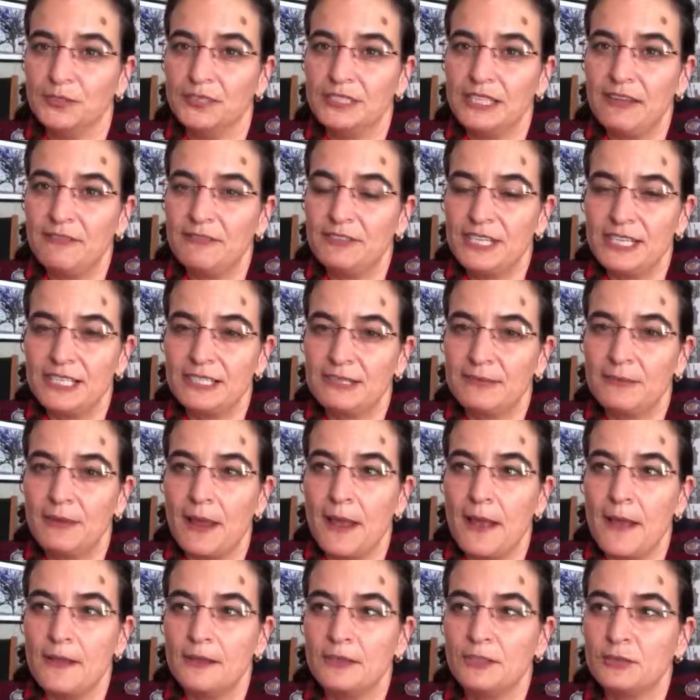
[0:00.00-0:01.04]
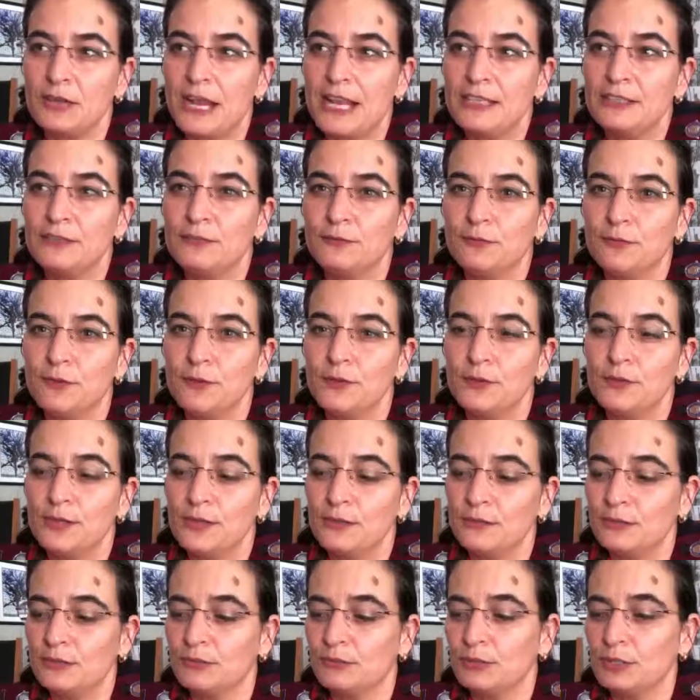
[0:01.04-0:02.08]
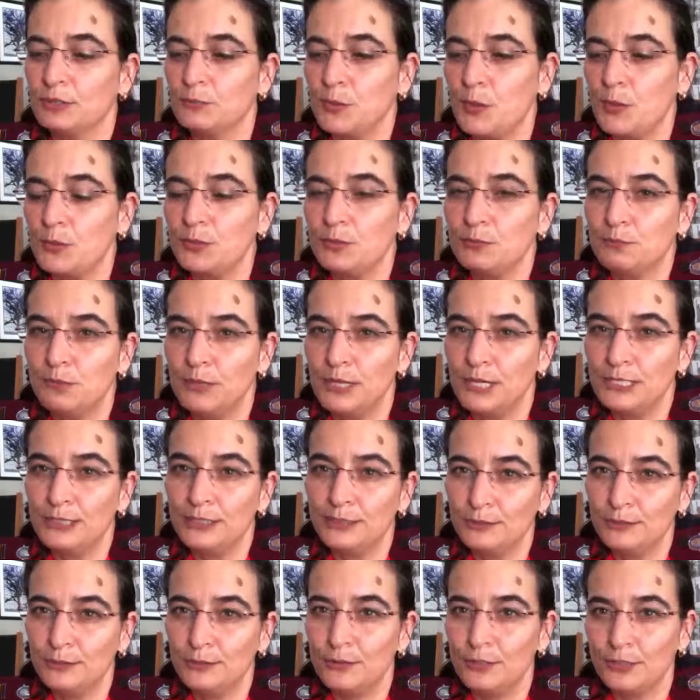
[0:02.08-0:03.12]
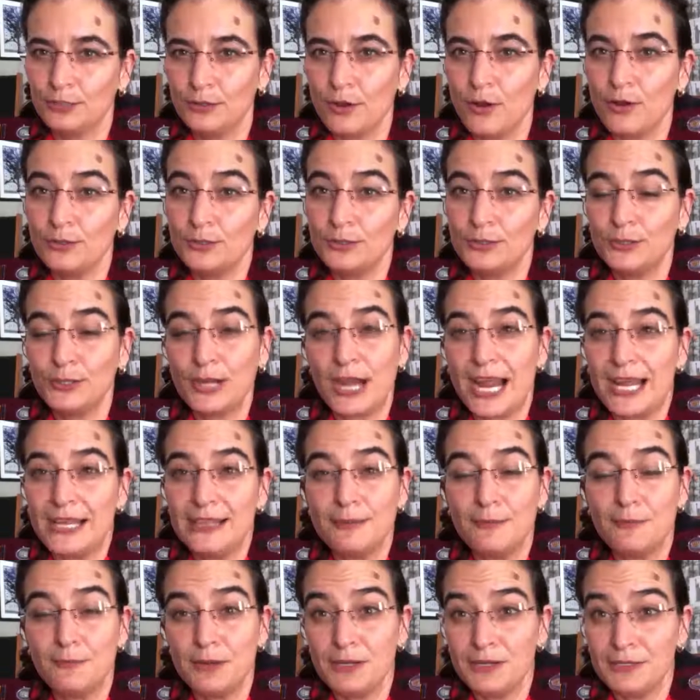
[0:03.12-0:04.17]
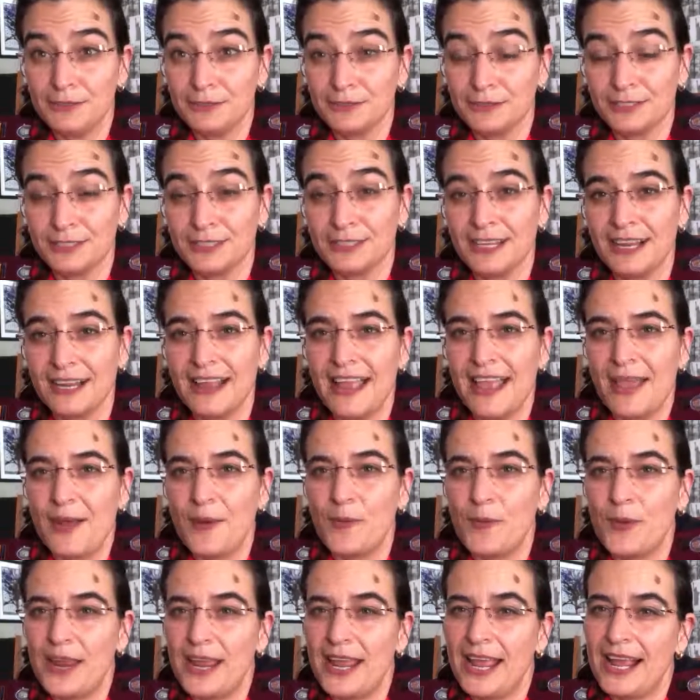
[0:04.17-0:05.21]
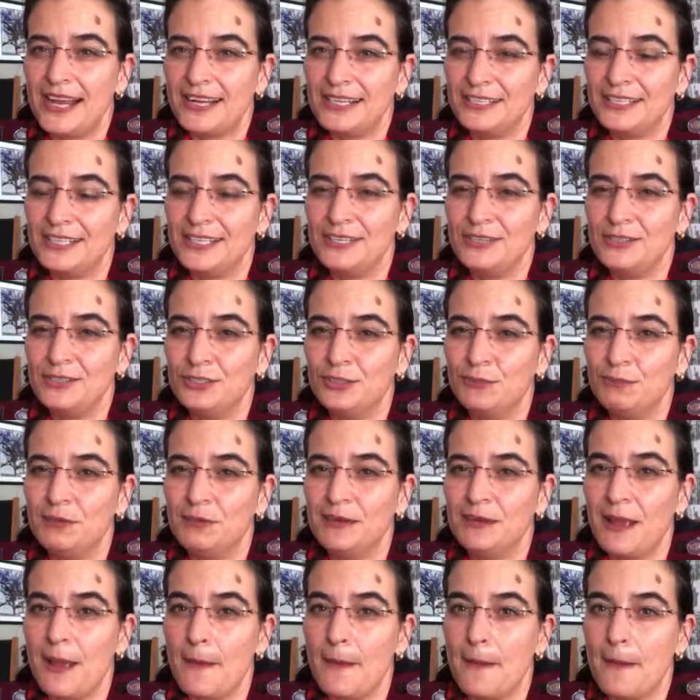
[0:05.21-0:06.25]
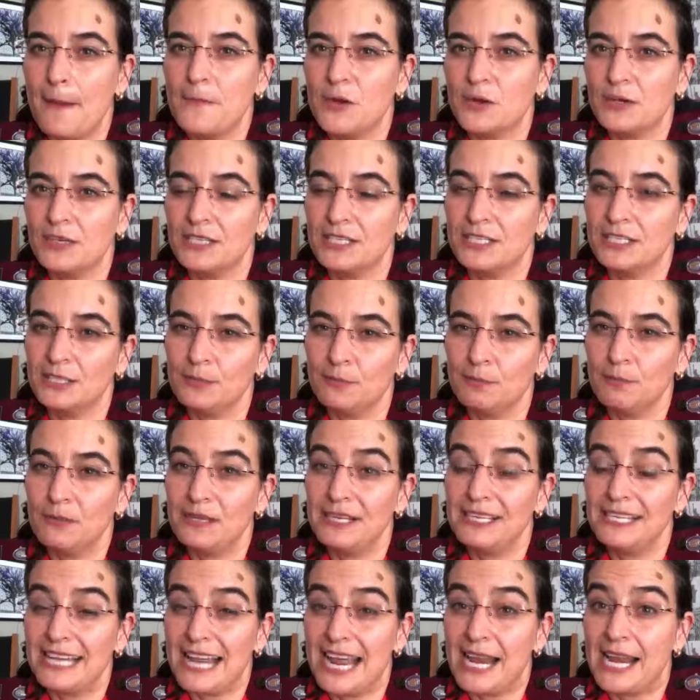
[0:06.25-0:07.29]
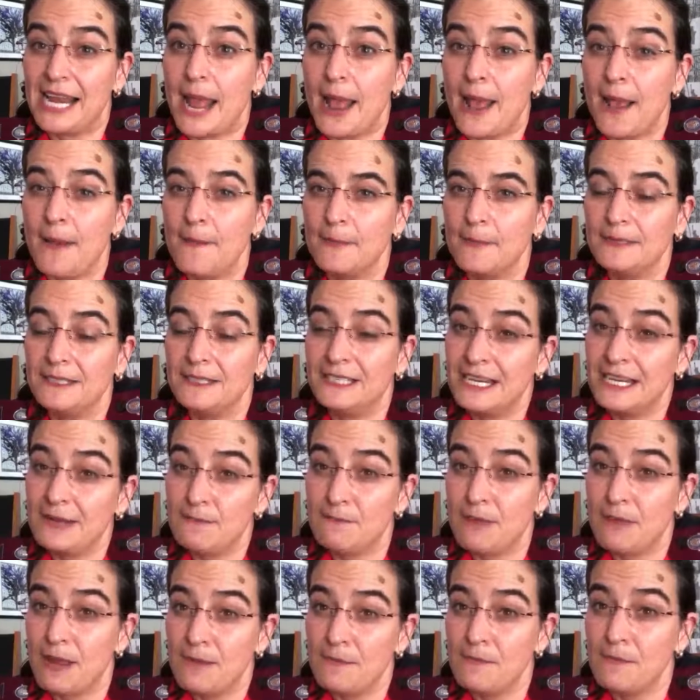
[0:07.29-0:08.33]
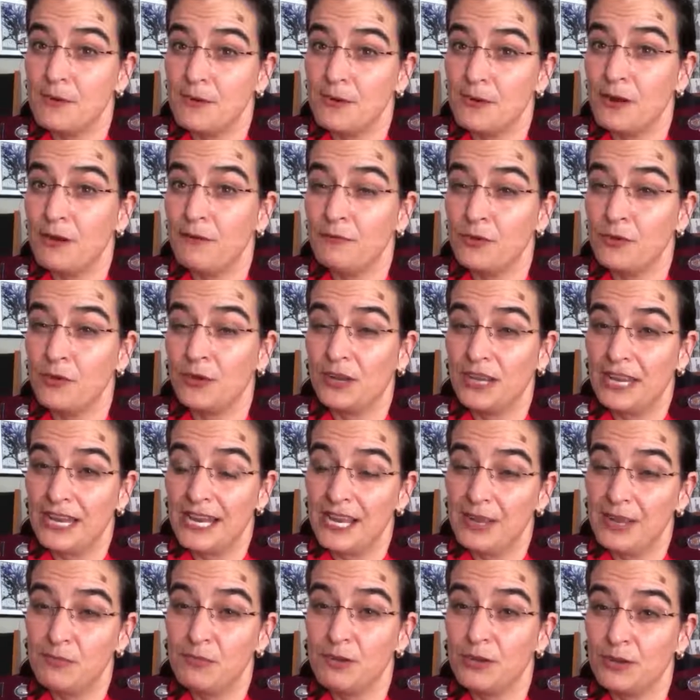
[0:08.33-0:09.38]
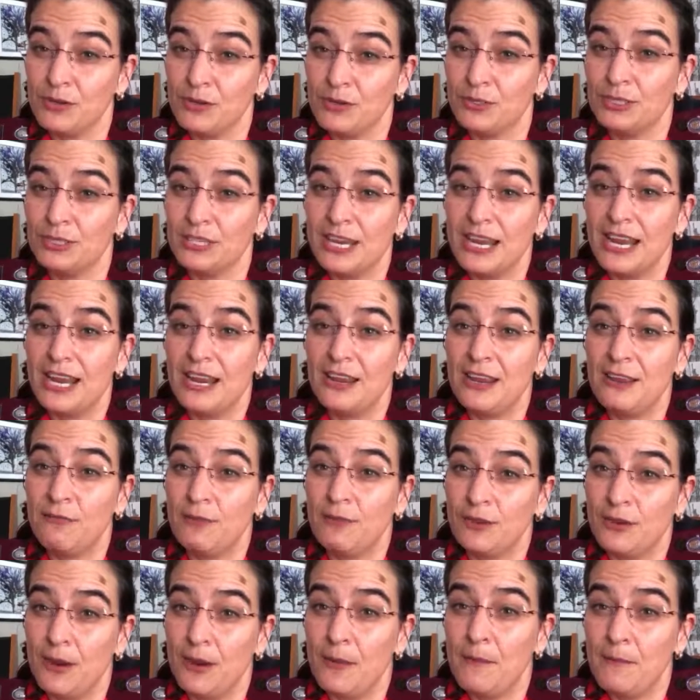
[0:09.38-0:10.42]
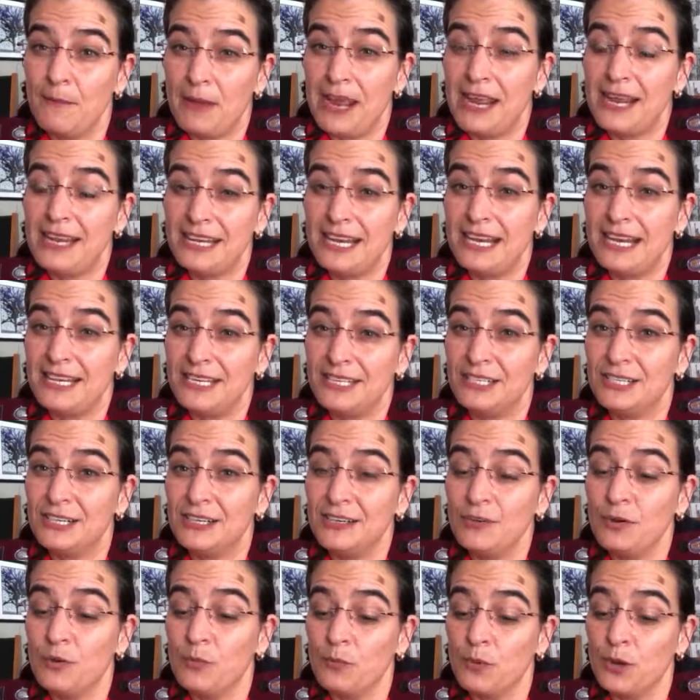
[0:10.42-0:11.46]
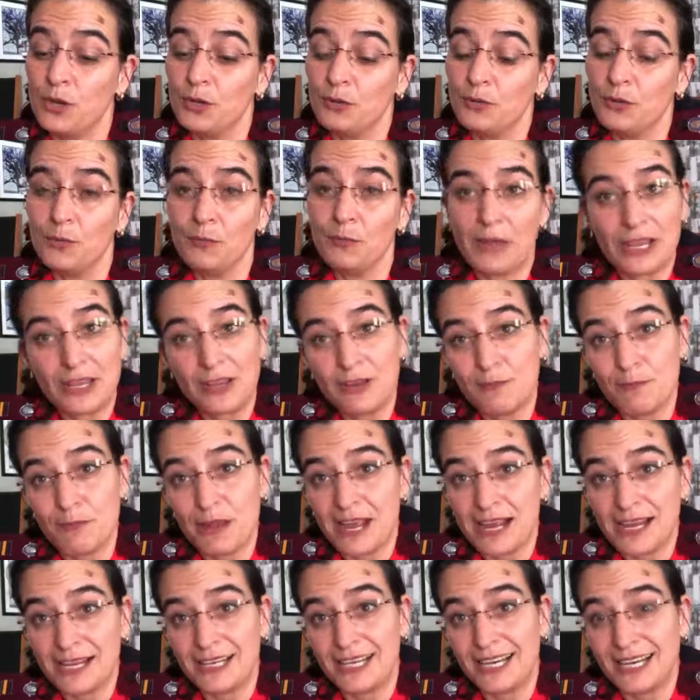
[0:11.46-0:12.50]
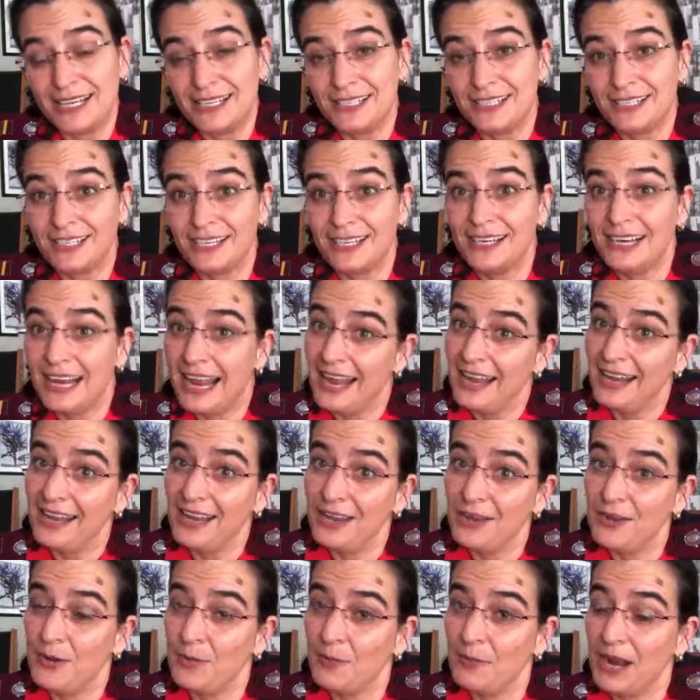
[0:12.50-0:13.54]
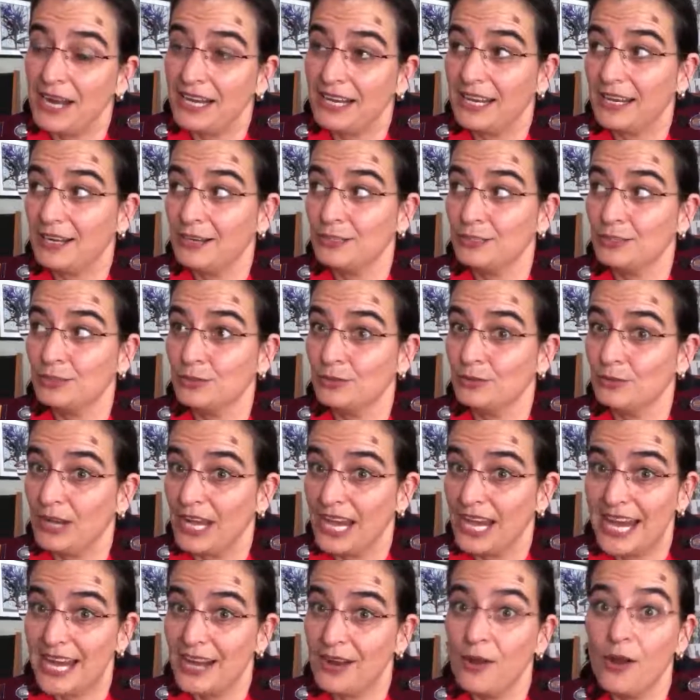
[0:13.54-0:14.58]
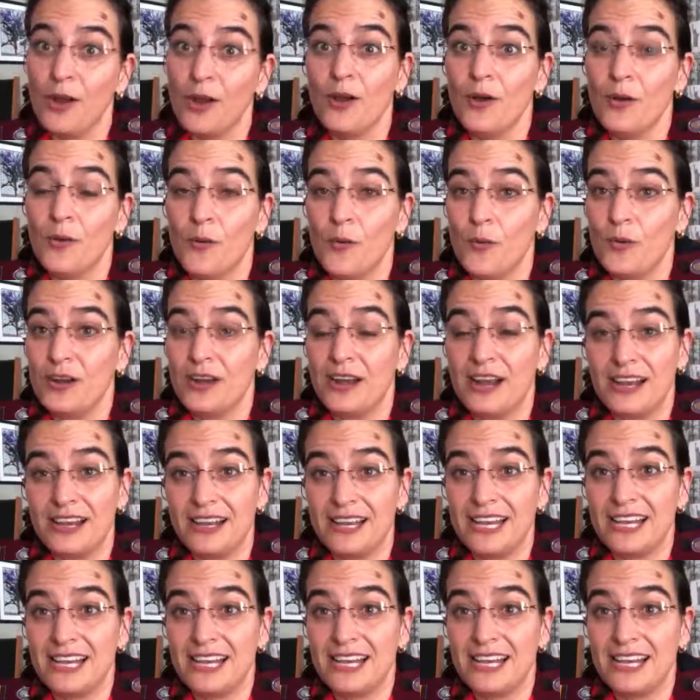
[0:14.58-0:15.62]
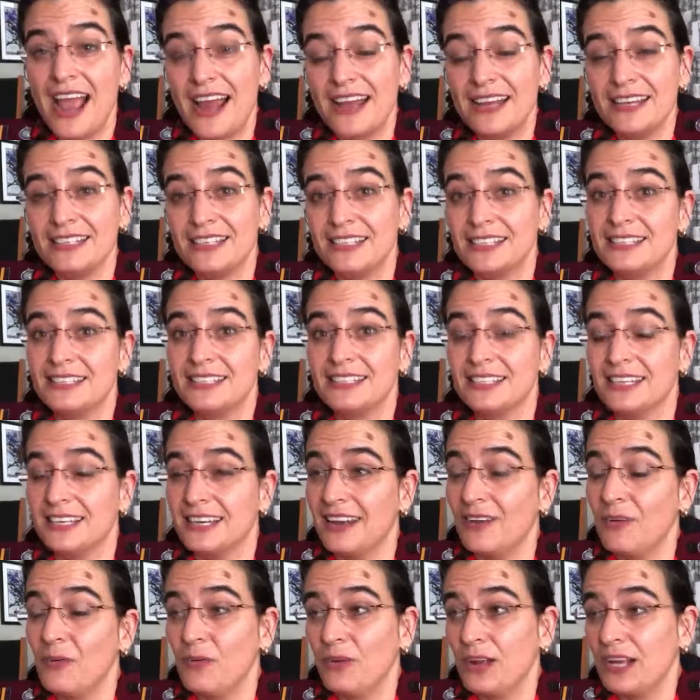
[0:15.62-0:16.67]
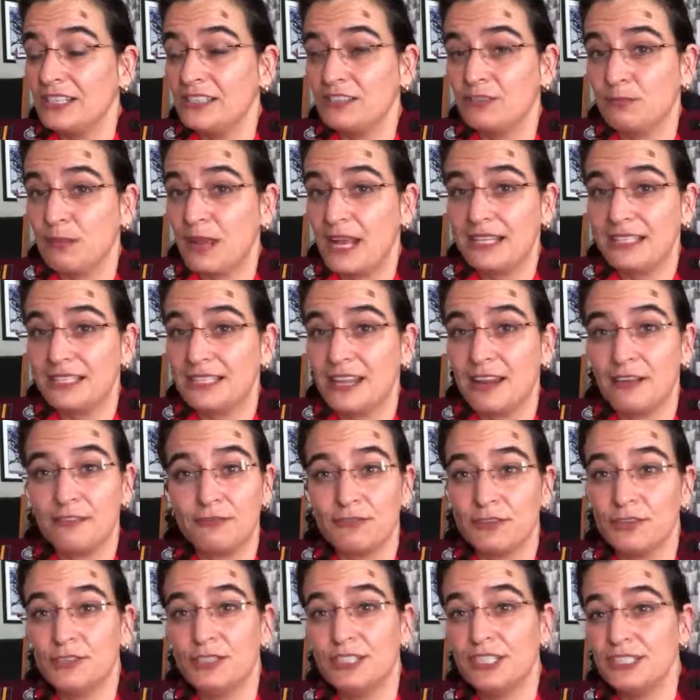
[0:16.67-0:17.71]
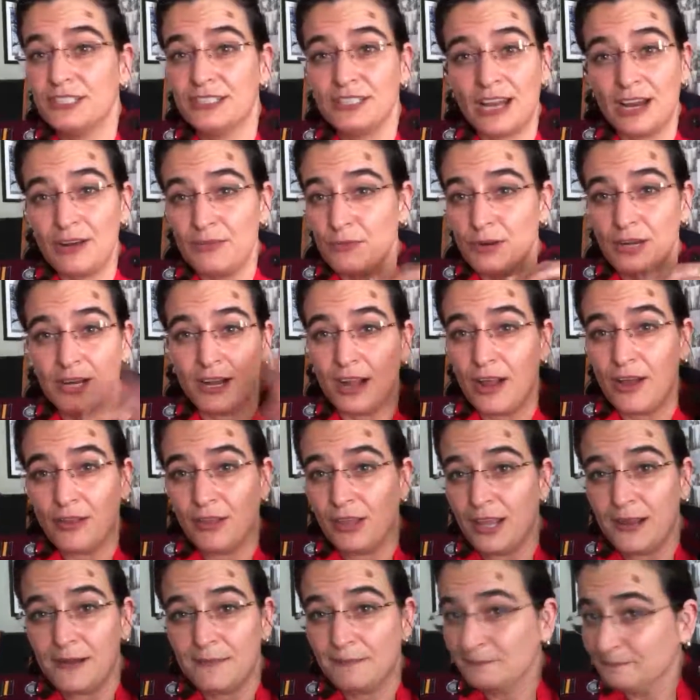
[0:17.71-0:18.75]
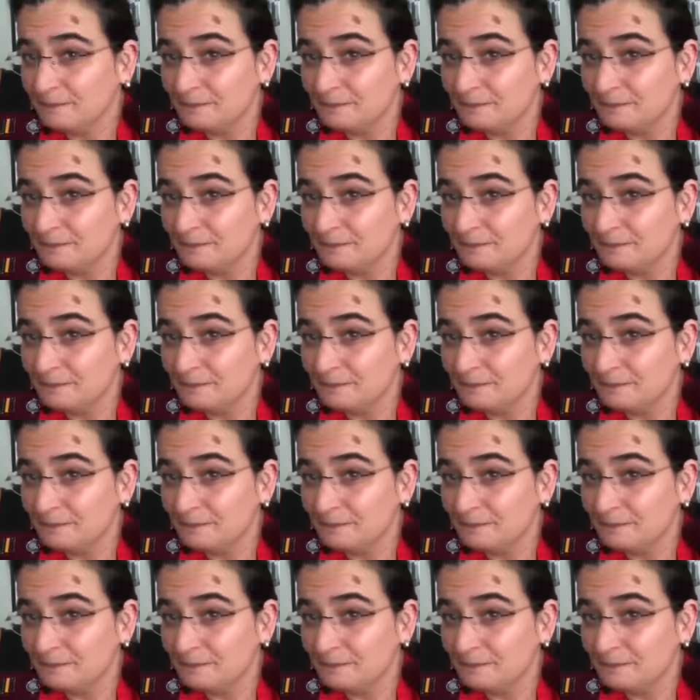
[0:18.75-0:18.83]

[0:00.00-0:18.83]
They've just transferred the responsibility to the doctor and the pills, where actually you should be a participant and a team member of your care, because if you don't pay attention, your body will make you pay attention, and then you might get a short leg or need dialysis and all kinds of bad stuff. You just don't want to go there.